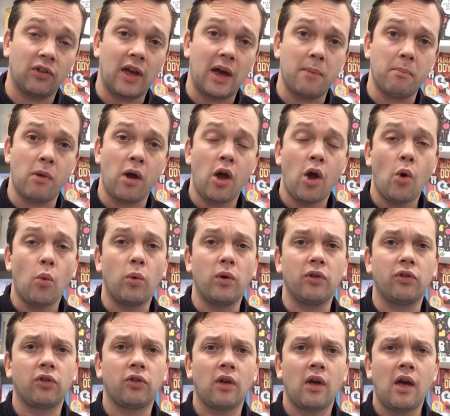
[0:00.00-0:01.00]
them
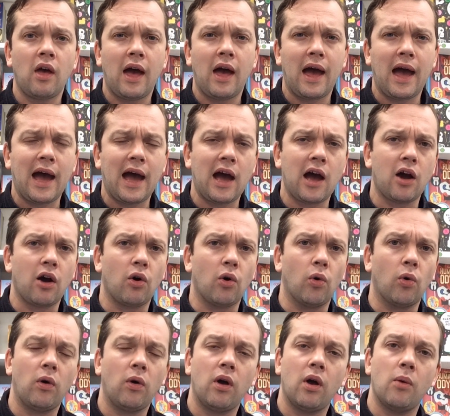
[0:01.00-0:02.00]
with how
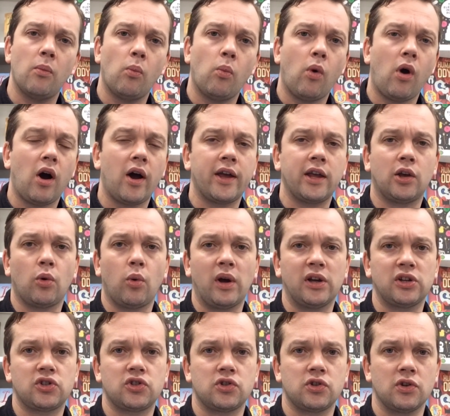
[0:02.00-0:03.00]
and why
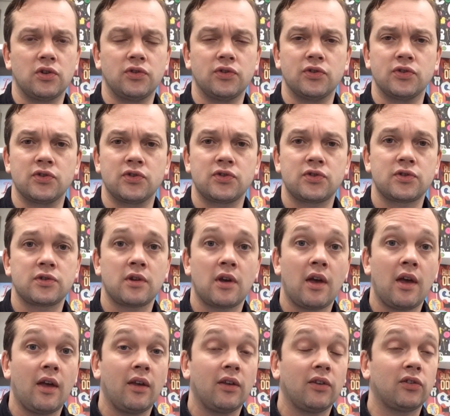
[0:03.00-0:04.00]
questions,
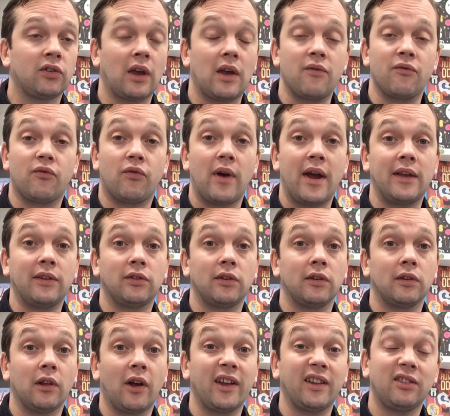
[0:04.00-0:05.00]
saying
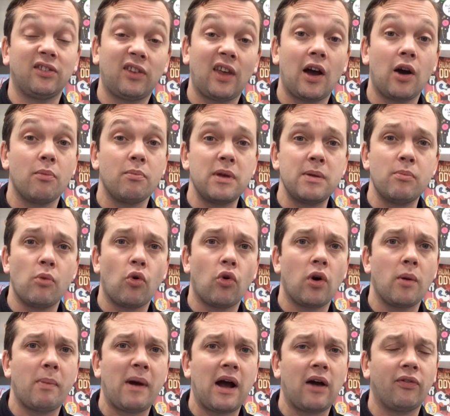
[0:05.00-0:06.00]
phrases like, tell me more
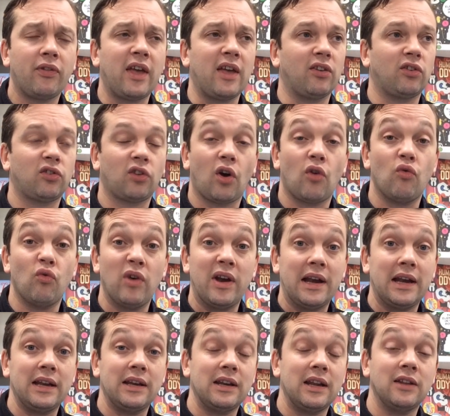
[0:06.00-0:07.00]
about this, I'd
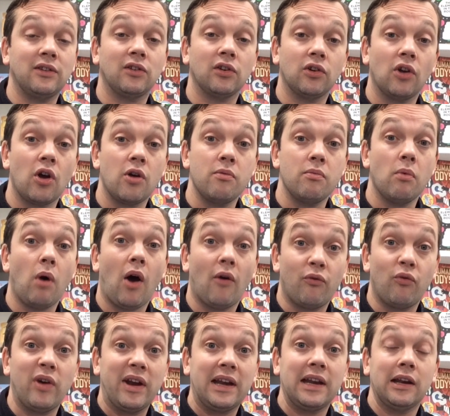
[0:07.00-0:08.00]

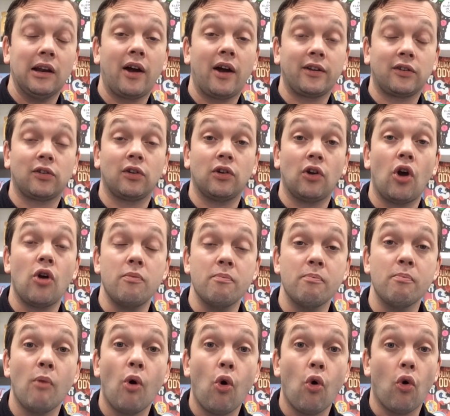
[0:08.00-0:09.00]
really like to know
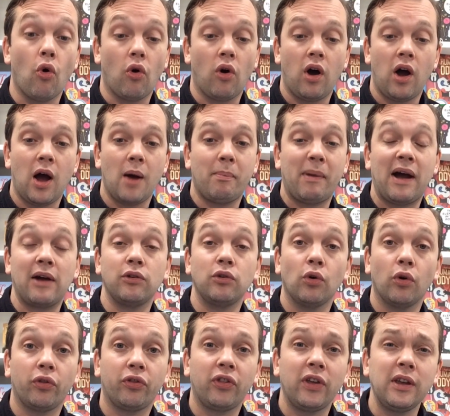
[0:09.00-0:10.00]
more about
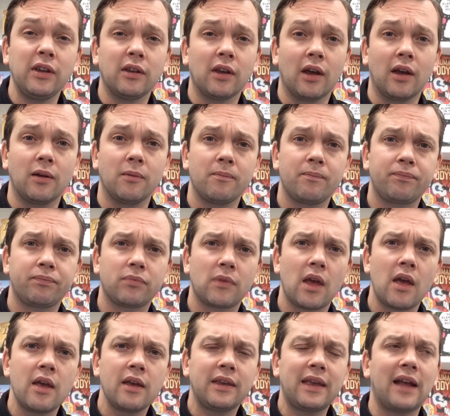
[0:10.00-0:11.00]
your thinking.
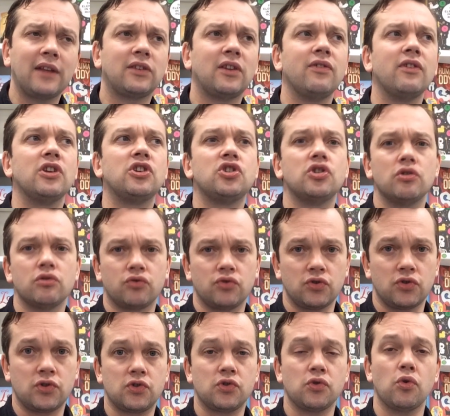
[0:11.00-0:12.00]
Getting the children
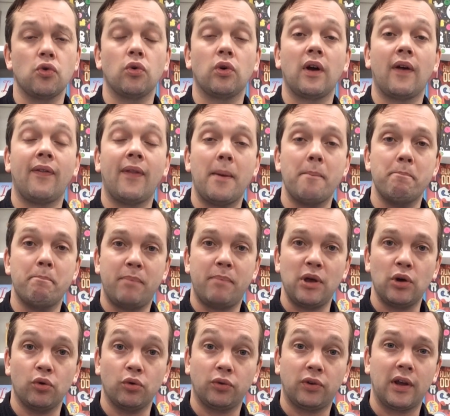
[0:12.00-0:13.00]
talk and then
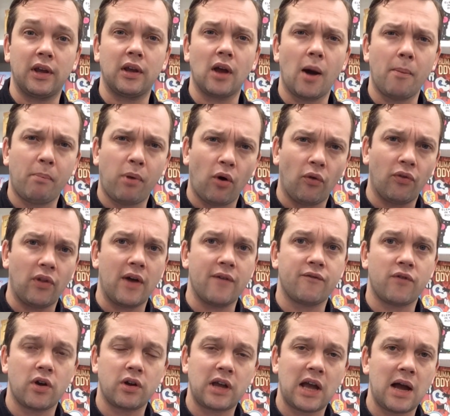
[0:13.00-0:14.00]
building upon their
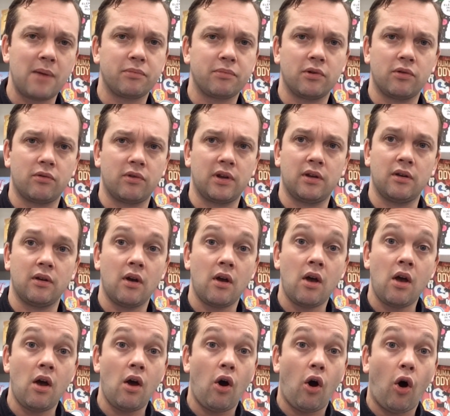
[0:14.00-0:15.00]
vocabulary,
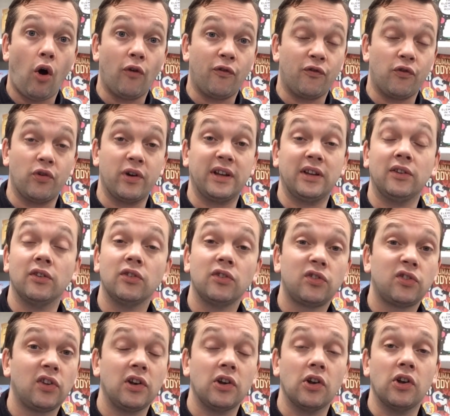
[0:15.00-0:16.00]
offering
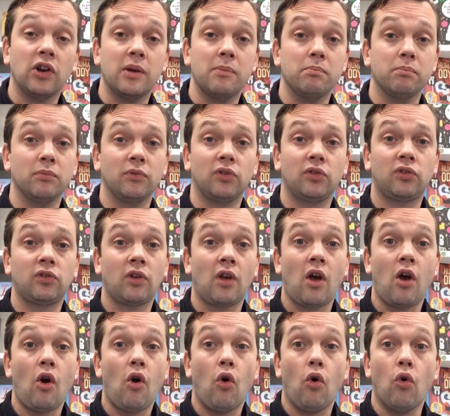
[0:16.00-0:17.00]
synonyms
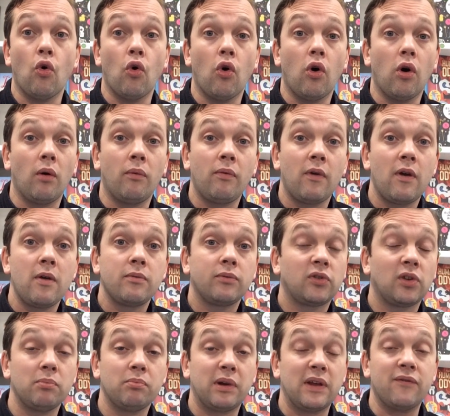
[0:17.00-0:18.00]
or
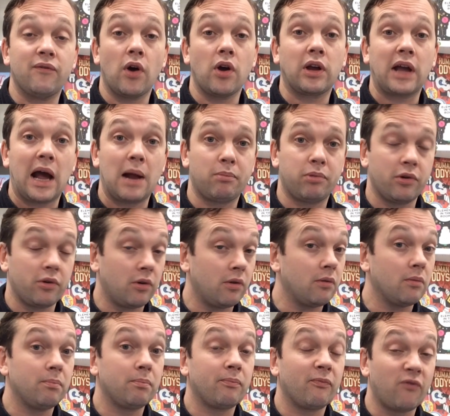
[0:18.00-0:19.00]
simply
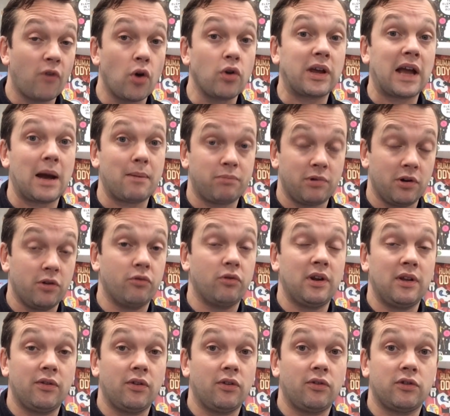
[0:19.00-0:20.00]

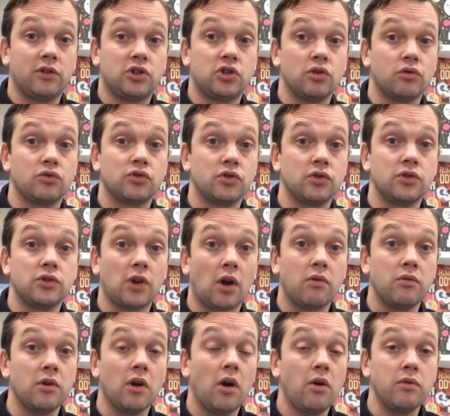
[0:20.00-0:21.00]
vocabulary that the children
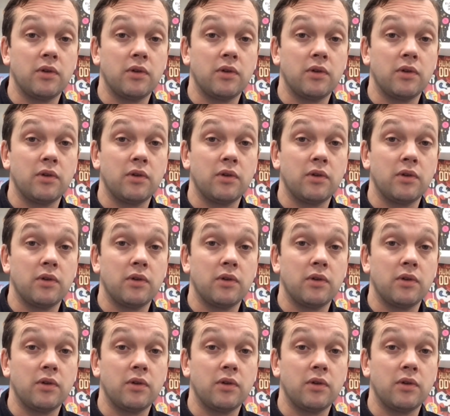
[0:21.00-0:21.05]
don't know